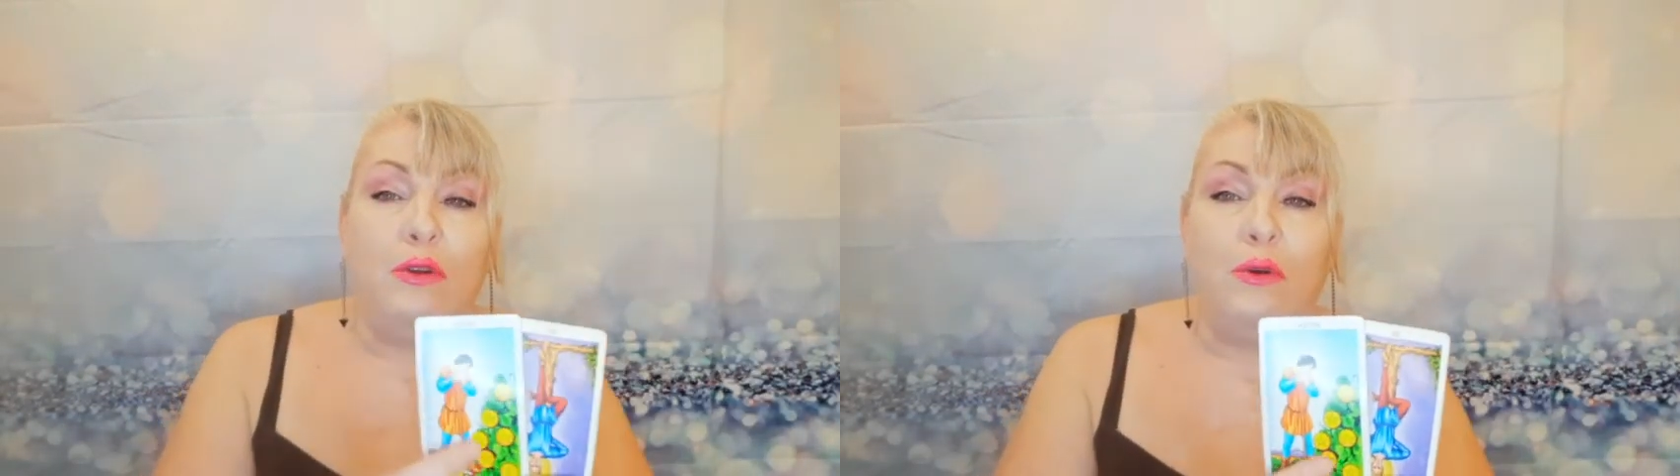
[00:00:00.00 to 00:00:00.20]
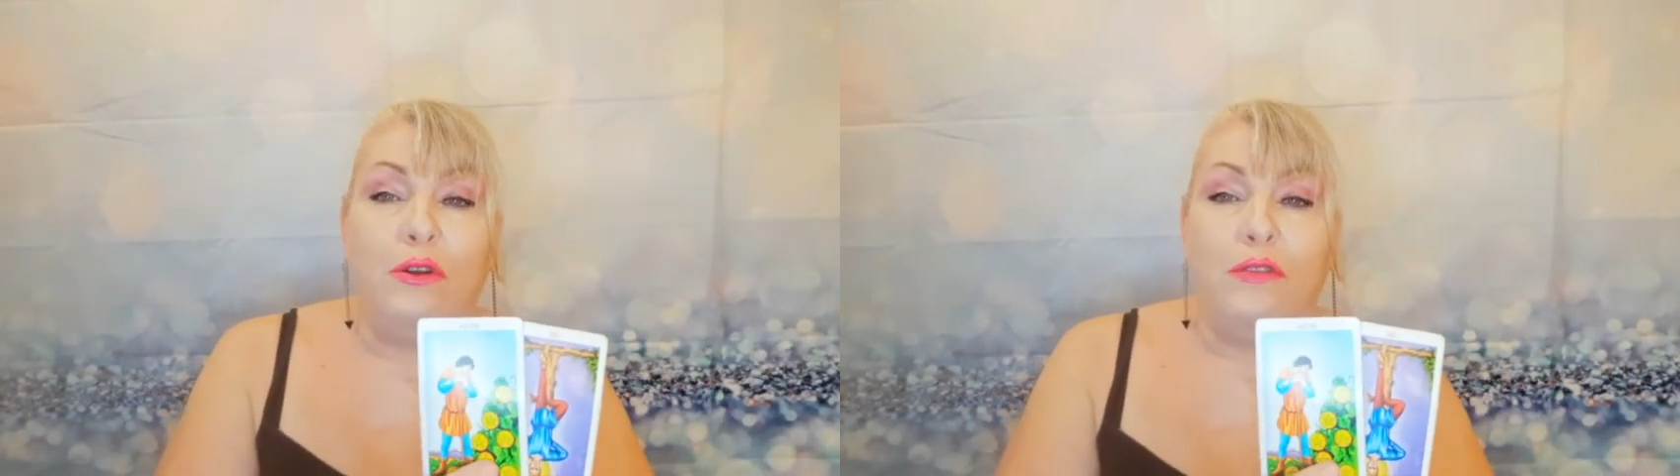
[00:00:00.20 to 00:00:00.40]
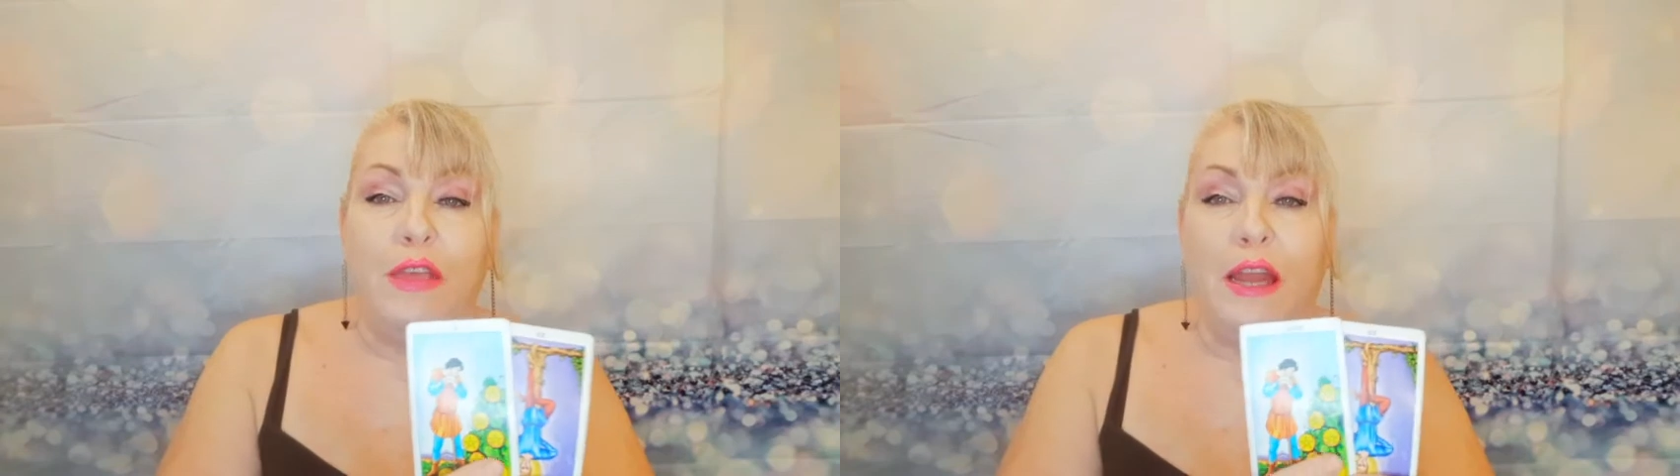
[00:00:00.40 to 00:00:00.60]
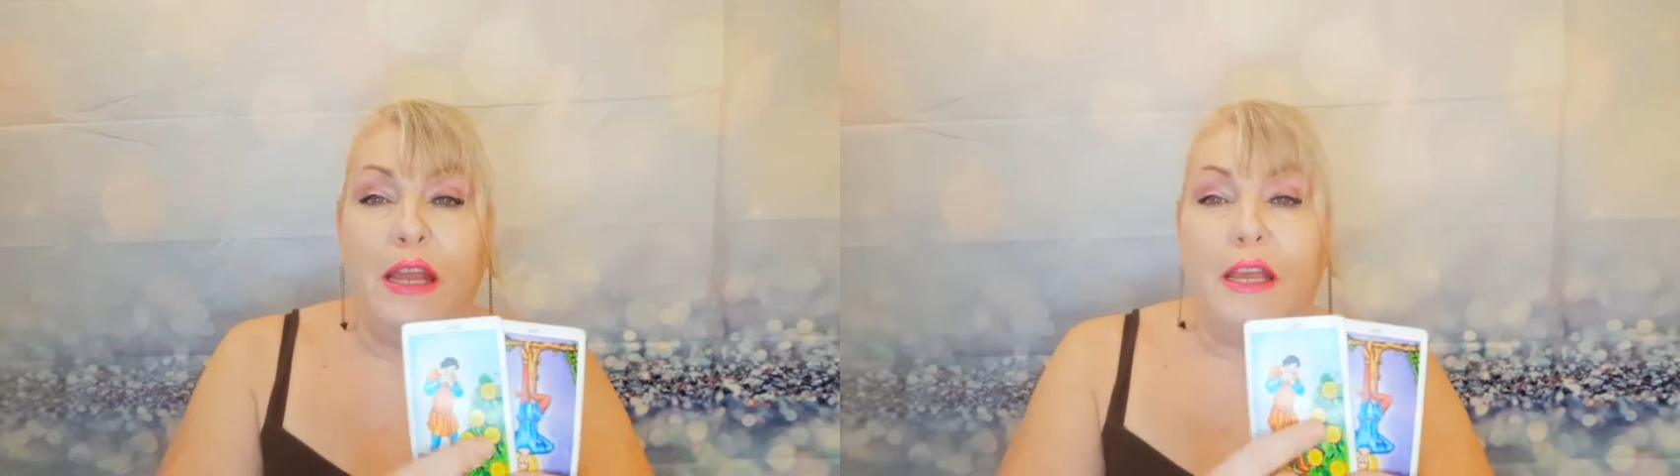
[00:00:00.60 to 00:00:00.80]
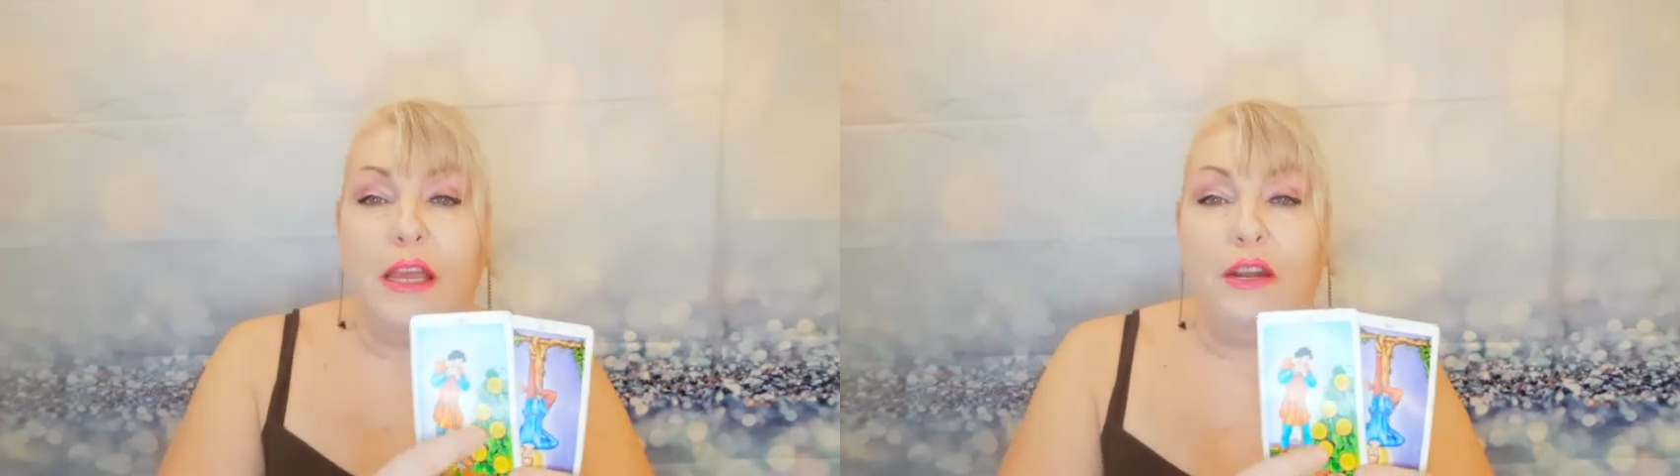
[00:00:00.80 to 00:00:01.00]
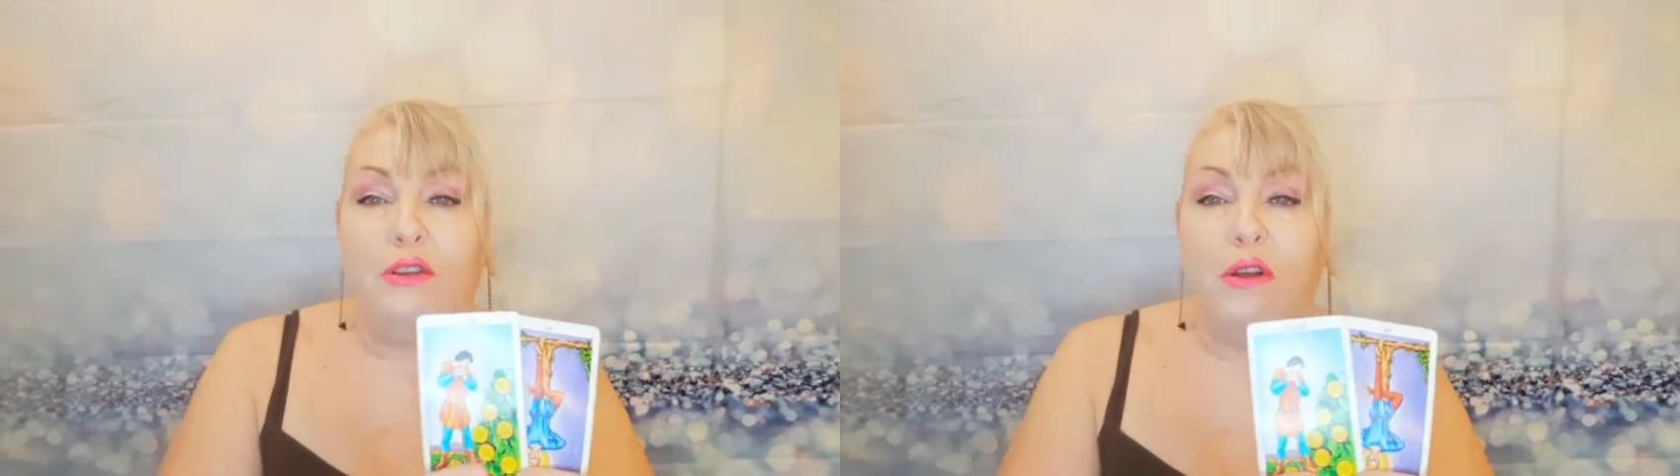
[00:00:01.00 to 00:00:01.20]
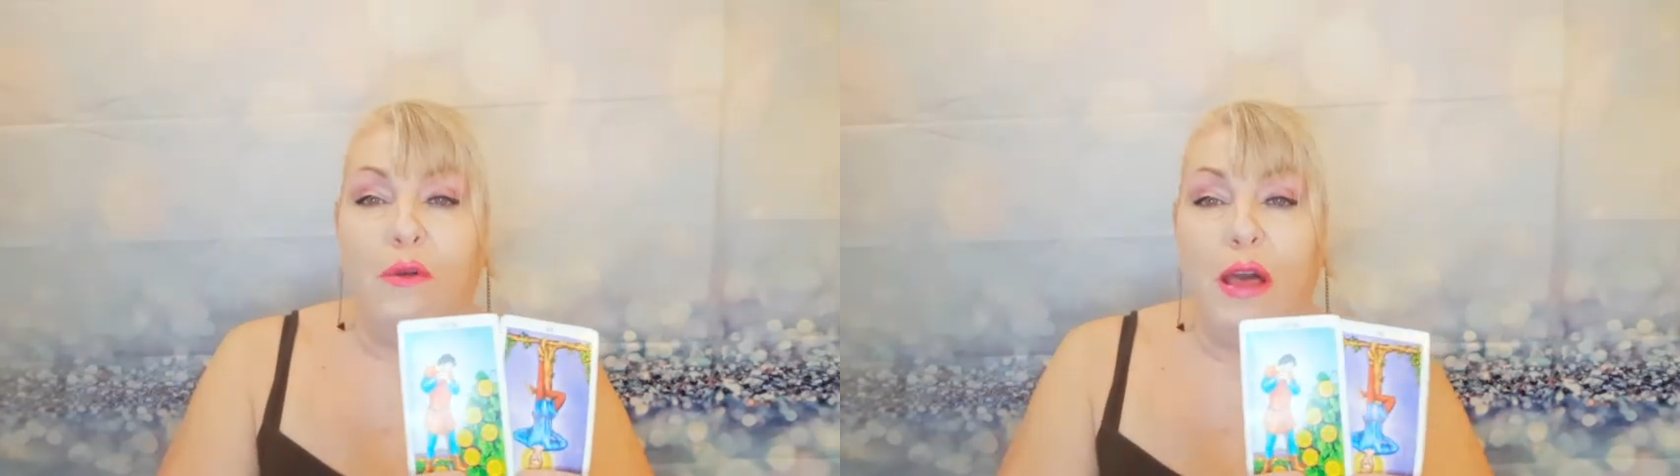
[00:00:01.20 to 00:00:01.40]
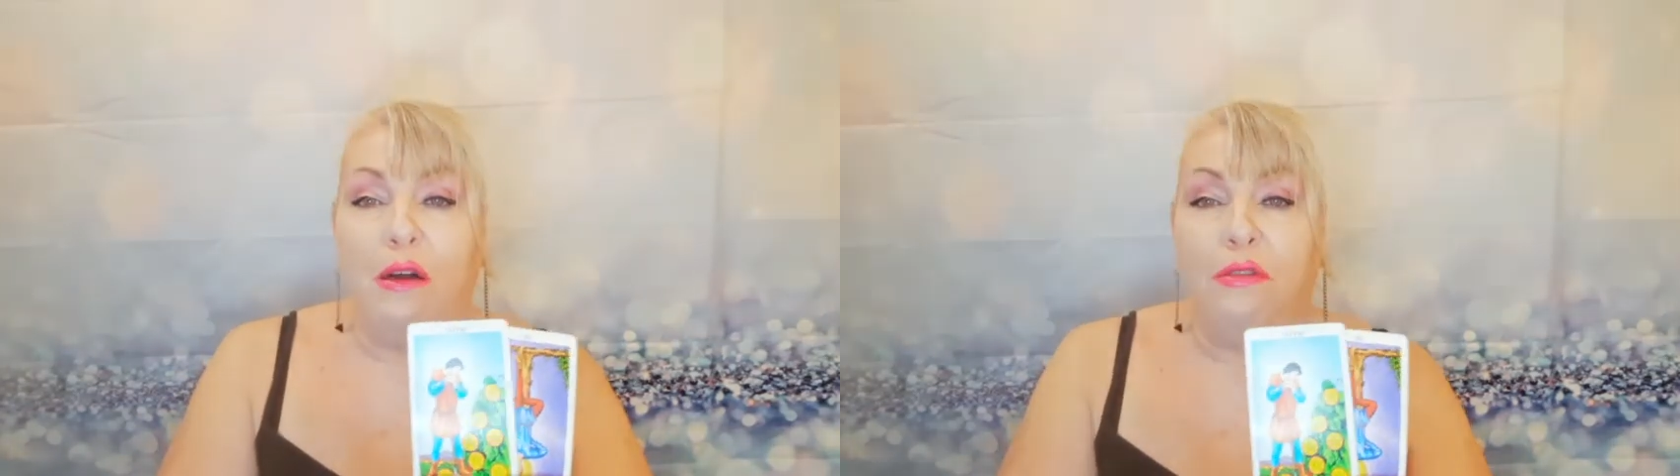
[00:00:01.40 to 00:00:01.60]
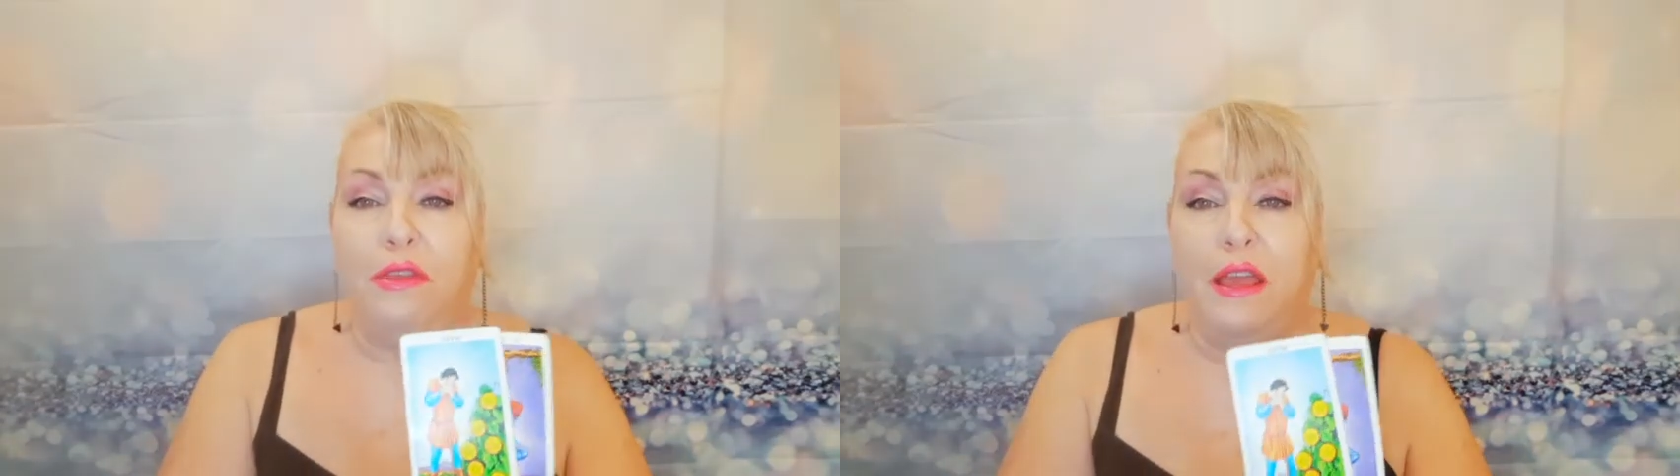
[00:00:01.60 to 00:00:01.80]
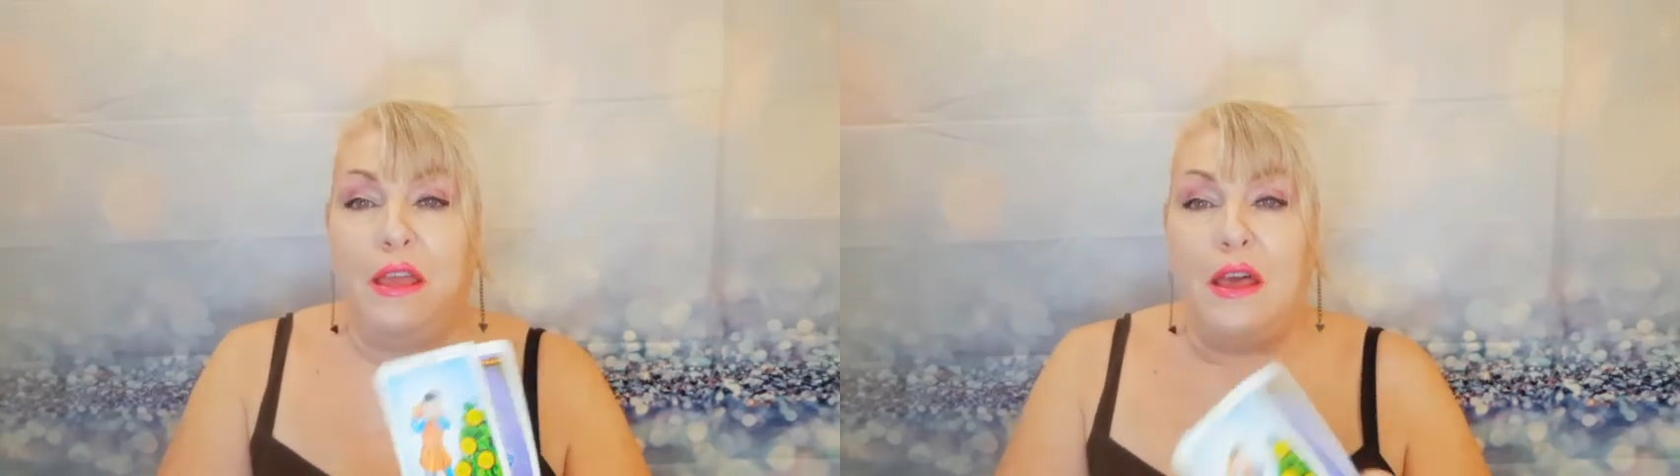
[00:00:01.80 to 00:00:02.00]
order that it can grow
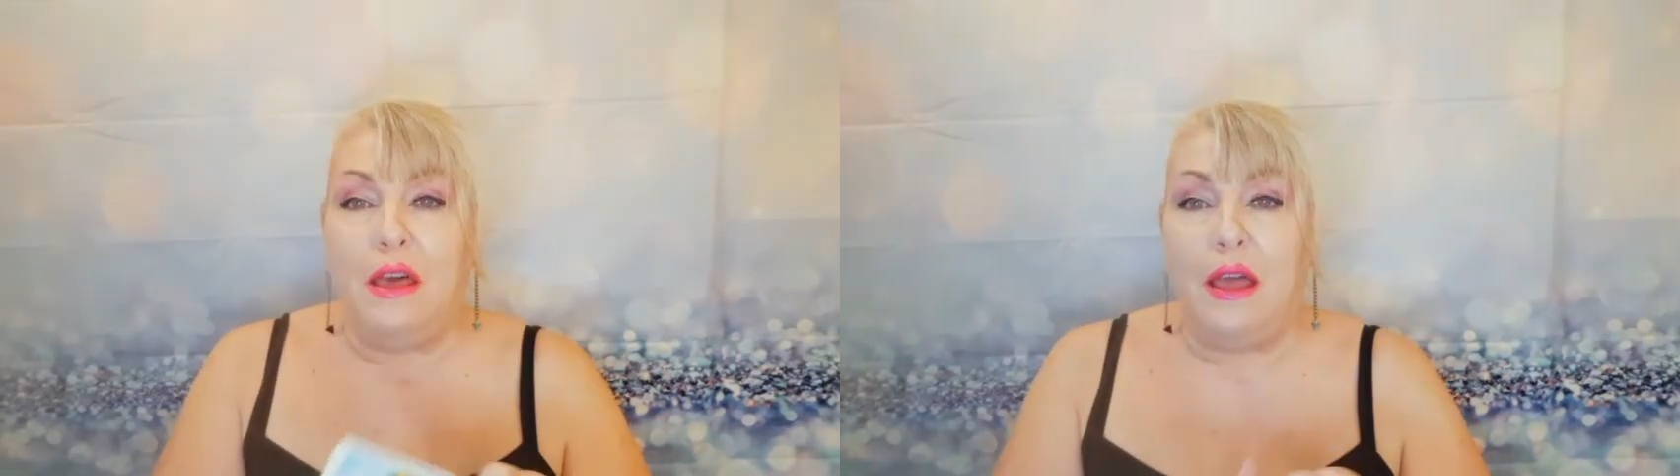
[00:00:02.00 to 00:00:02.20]
healthy